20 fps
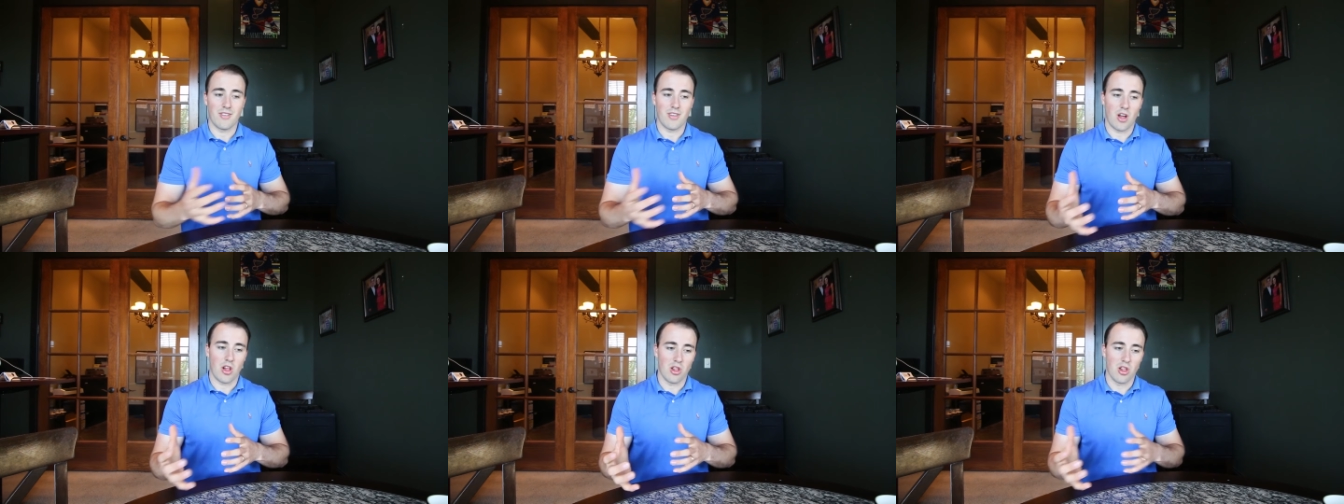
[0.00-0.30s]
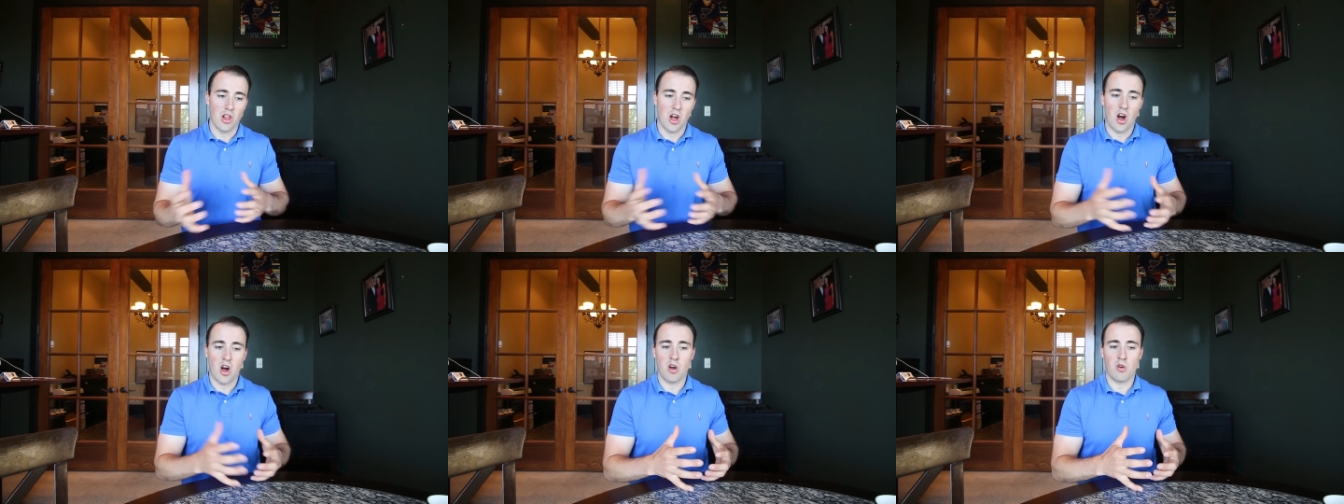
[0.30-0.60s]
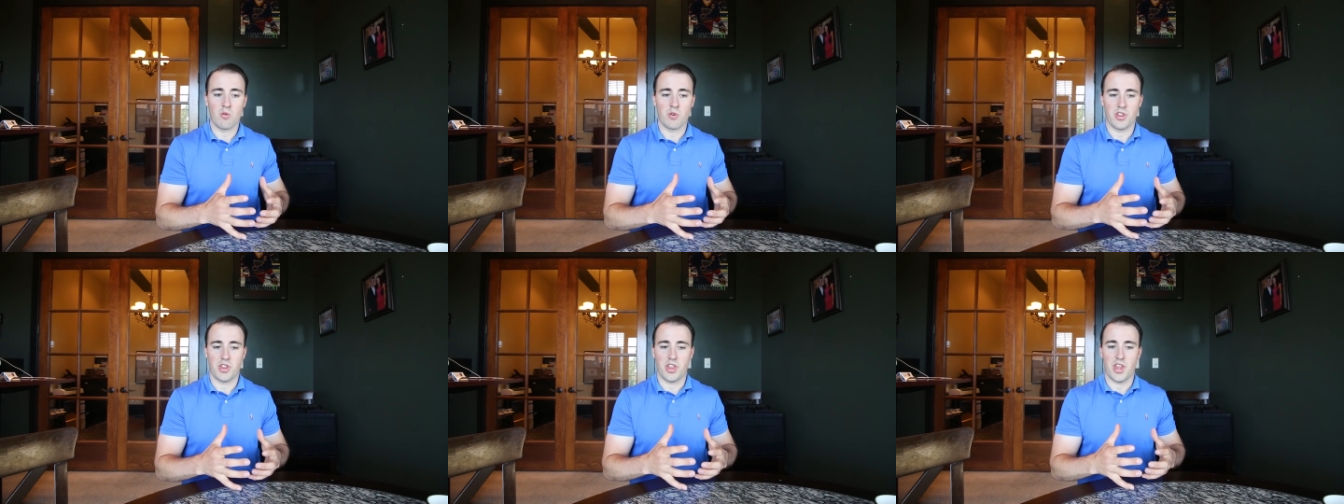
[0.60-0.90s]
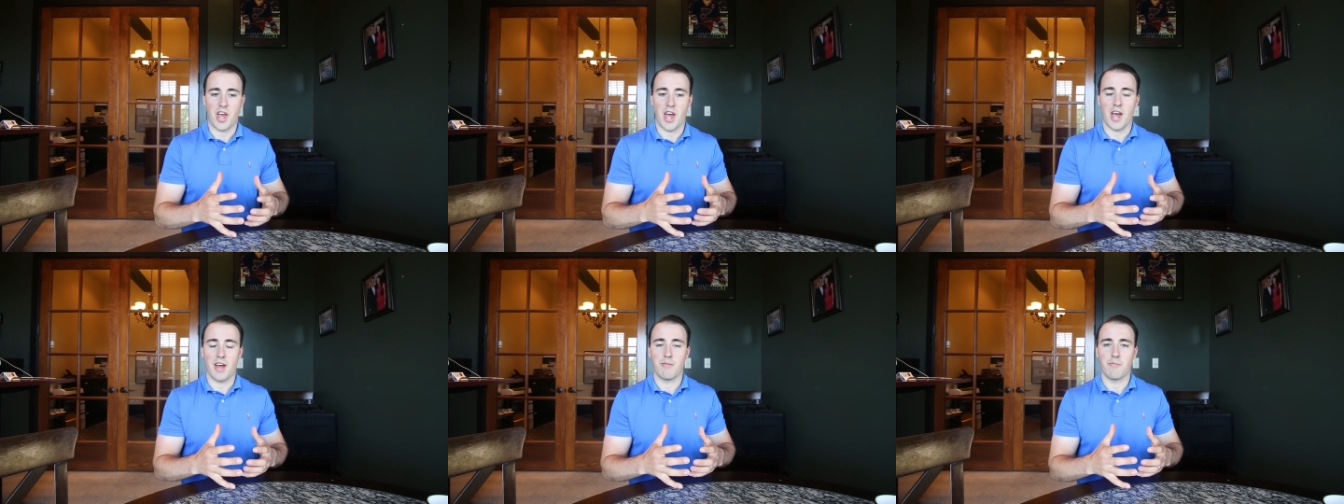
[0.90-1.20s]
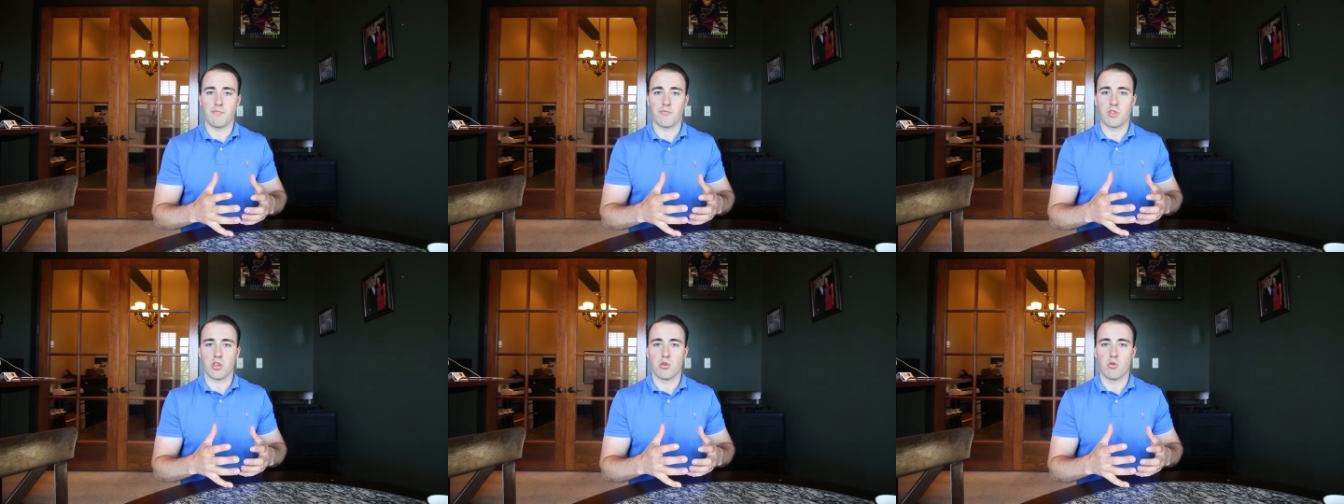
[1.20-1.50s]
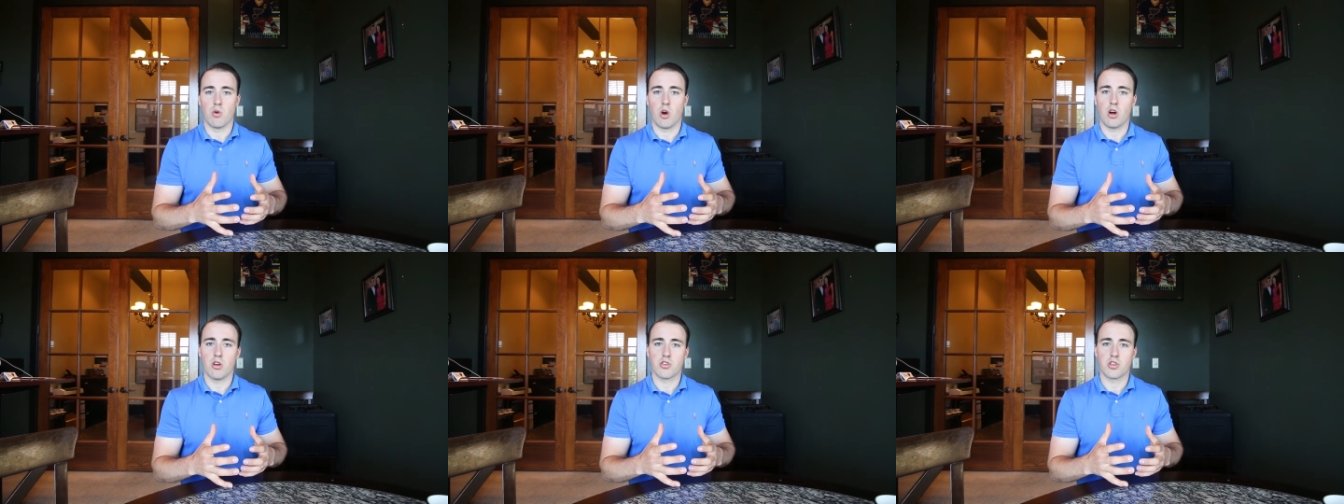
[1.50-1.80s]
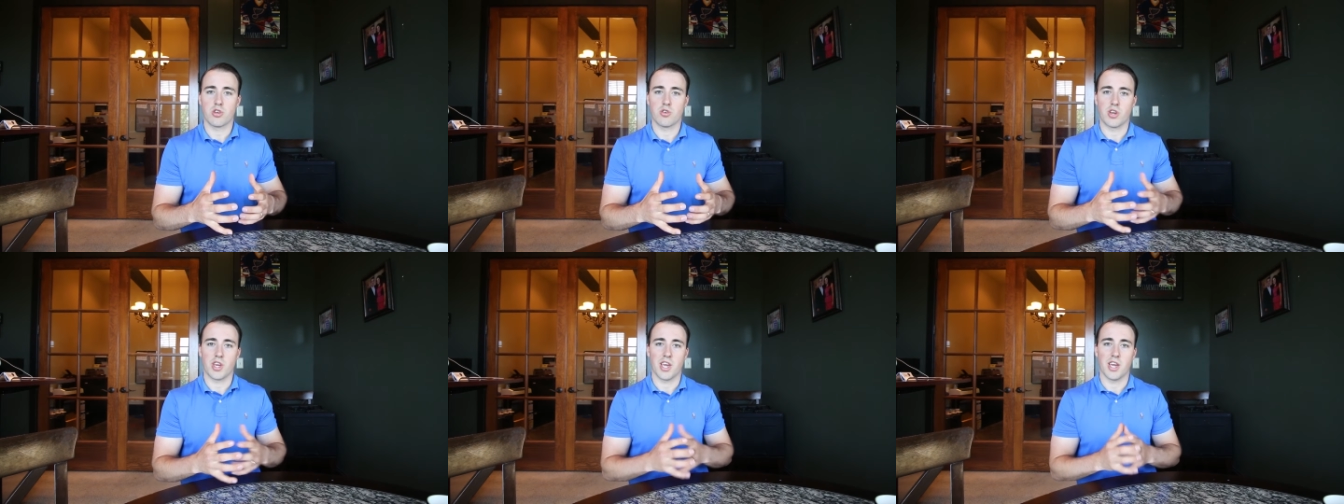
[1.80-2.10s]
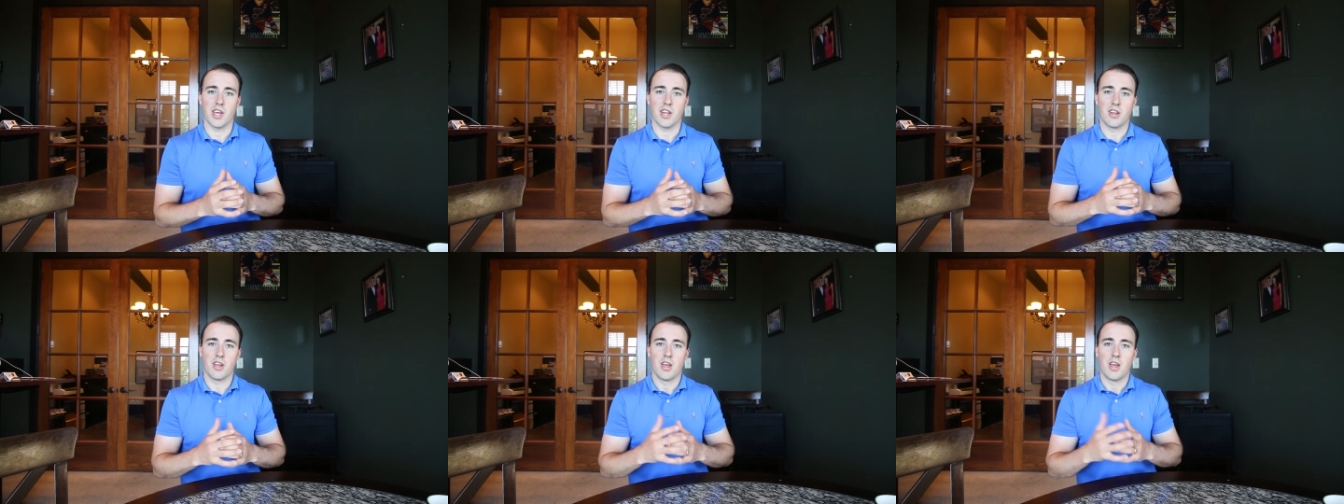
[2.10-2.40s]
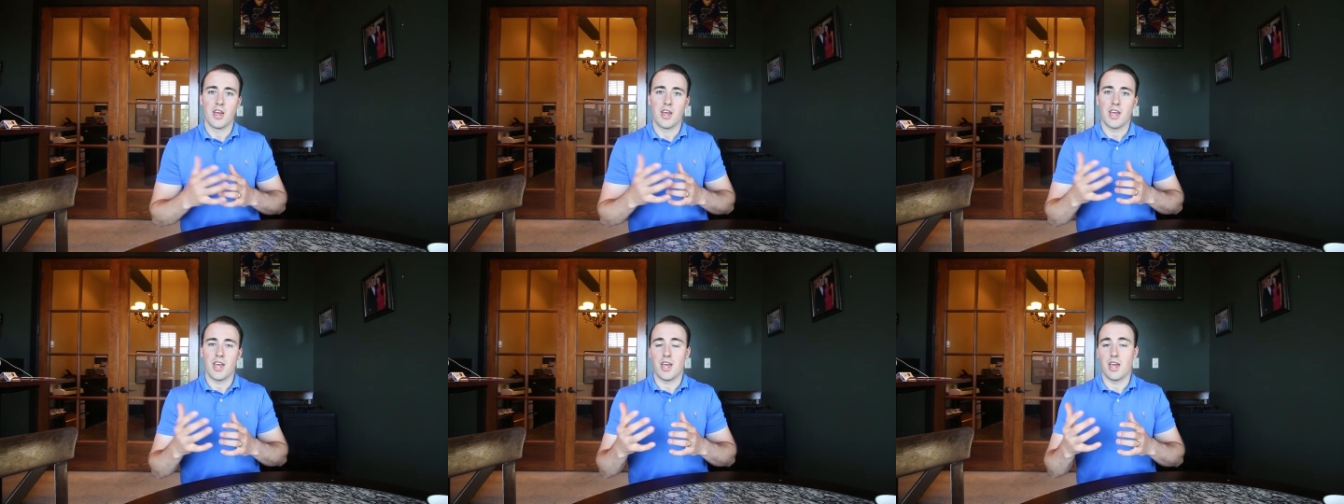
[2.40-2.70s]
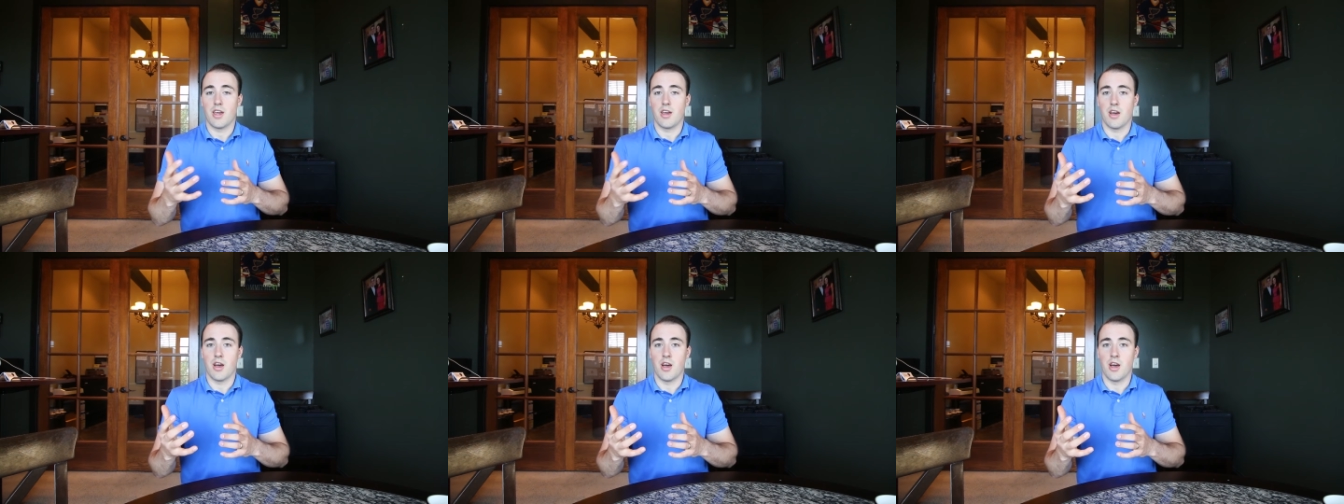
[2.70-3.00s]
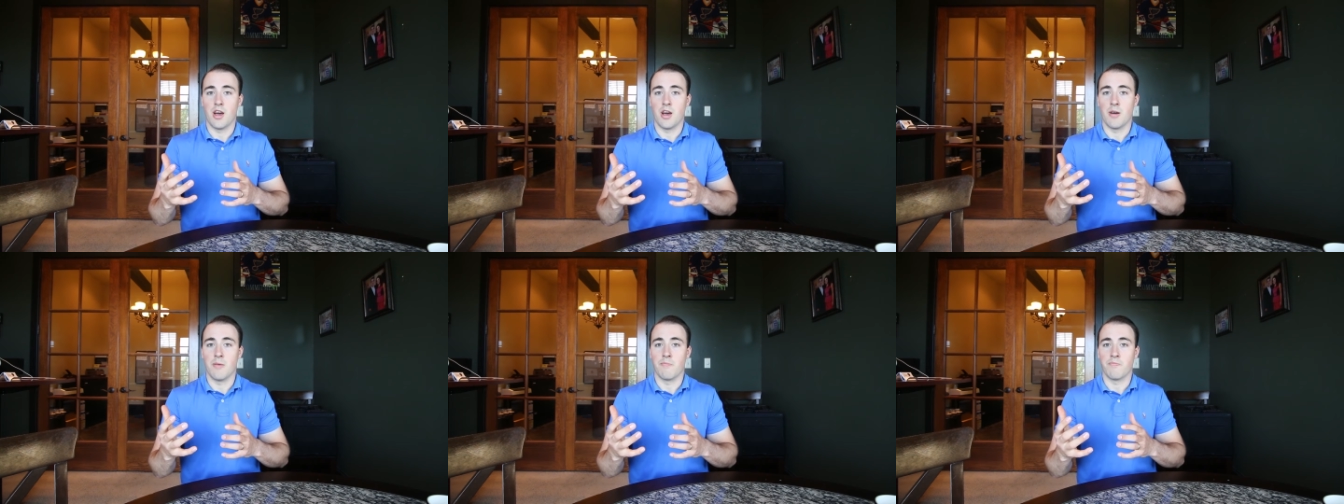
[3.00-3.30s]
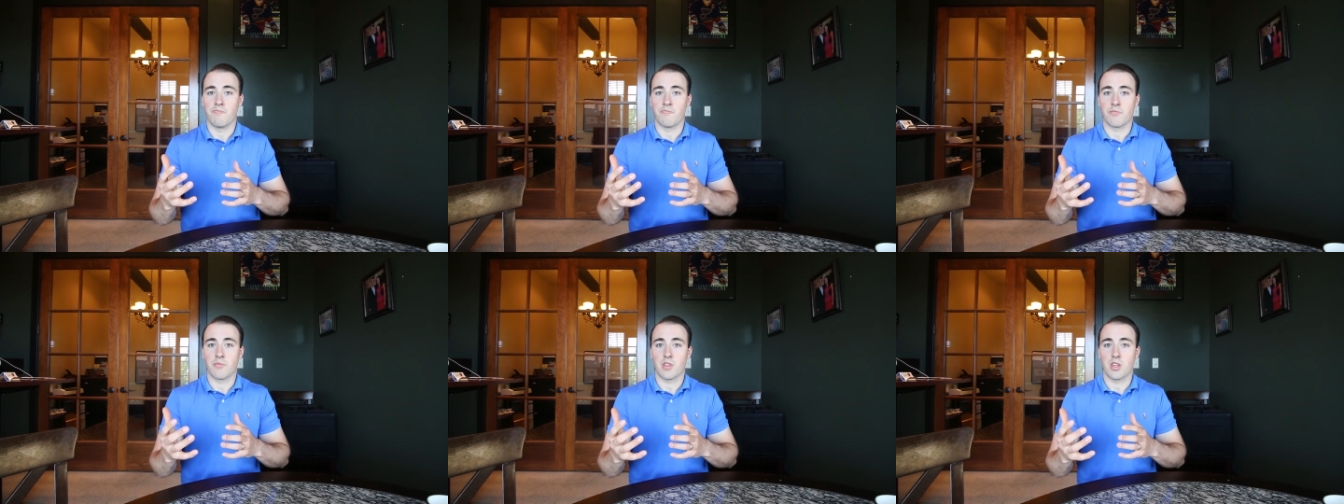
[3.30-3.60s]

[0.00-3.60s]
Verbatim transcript: Along with that, you also get um,